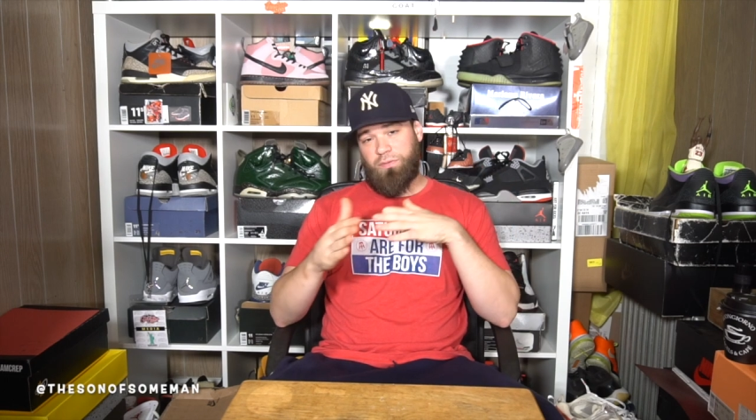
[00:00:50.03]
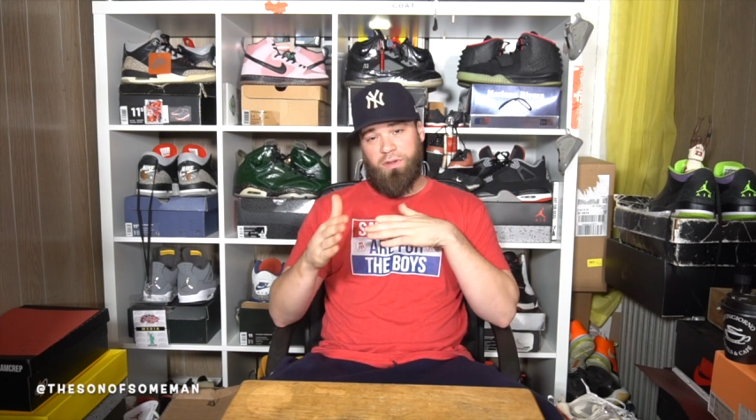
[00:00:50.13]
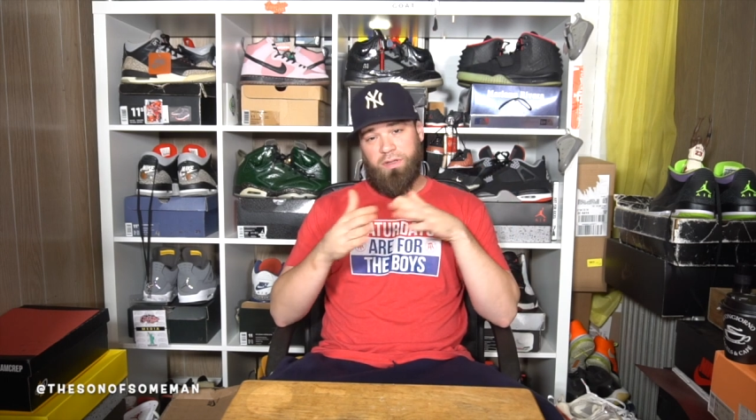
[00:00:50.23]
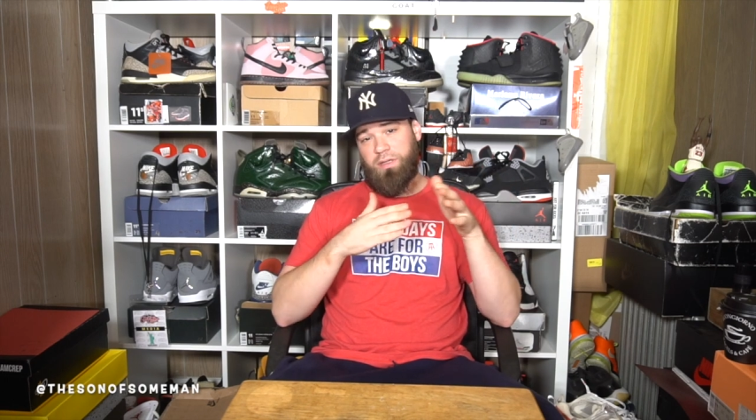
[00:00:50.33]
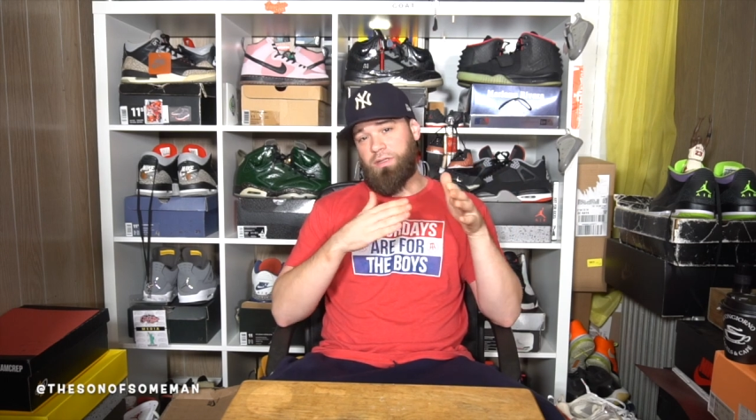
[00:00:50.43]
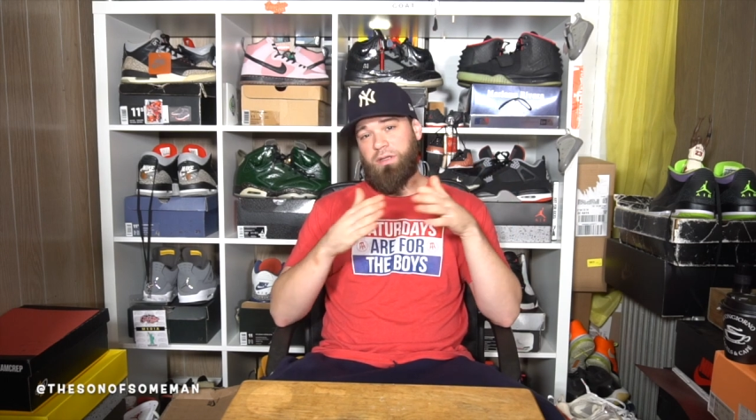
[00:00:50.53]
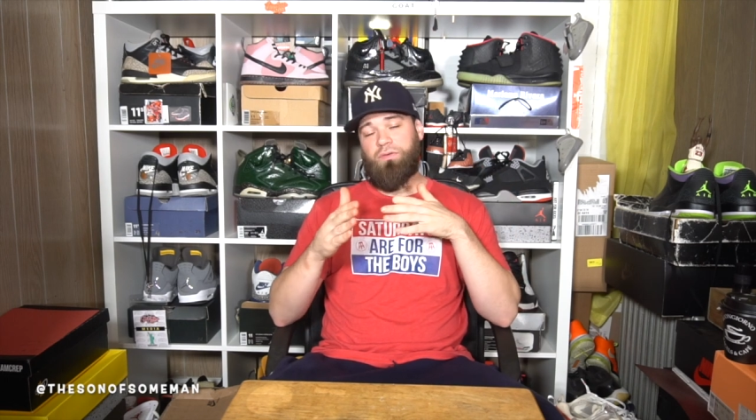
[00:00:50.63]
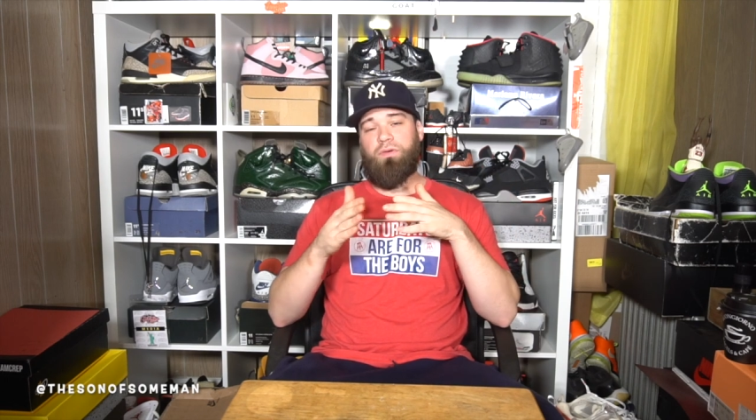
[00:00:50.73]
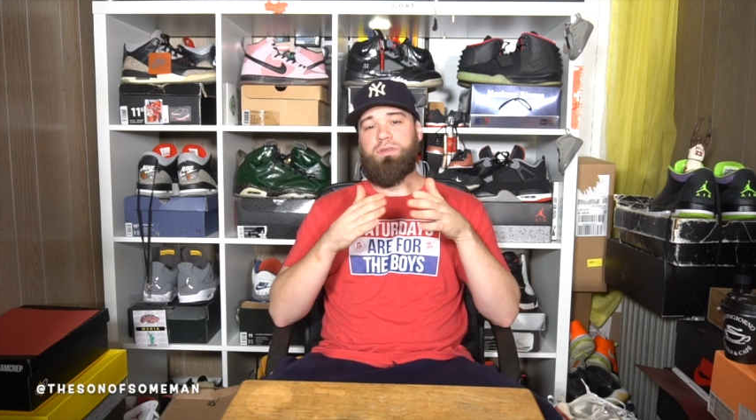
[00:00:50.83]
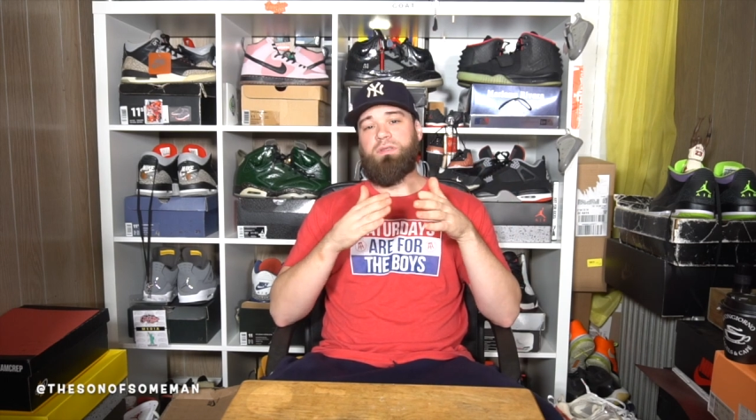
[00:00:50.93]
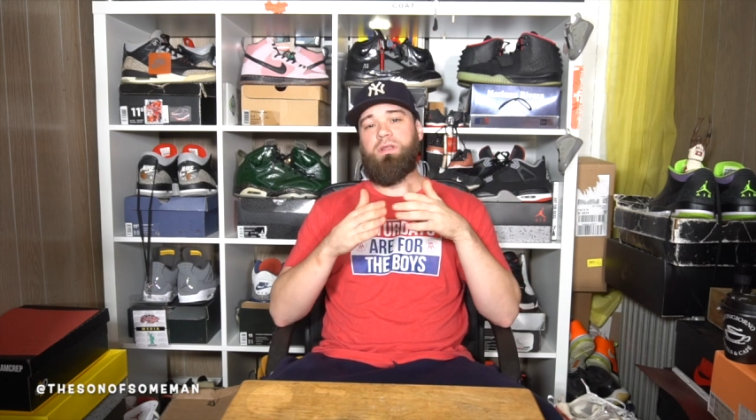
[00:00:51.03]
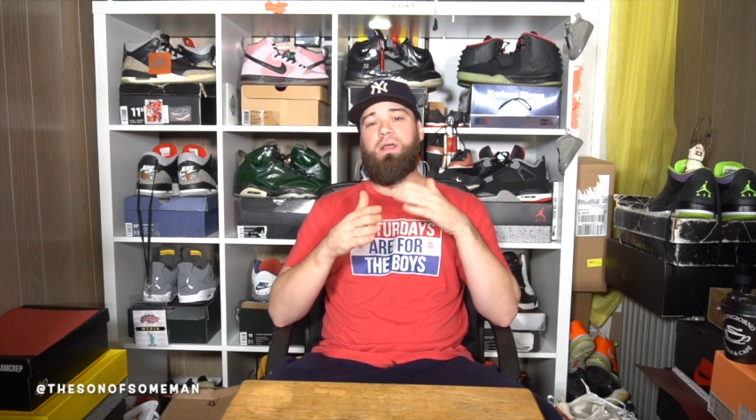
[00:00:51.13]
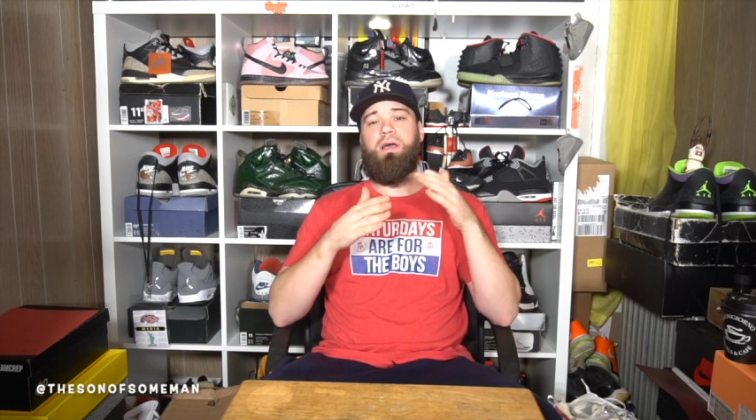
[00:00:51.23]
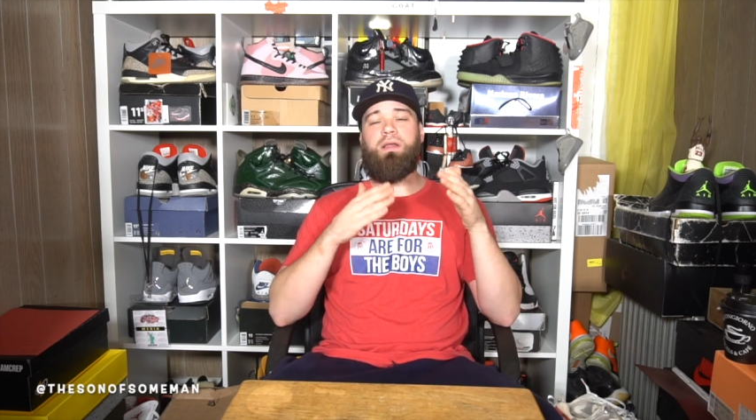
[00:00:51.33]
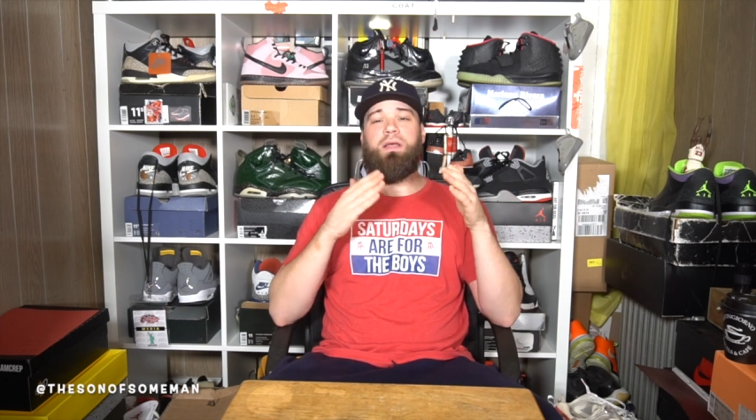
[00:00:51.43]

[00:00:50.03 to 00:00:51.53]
where it crosses the line.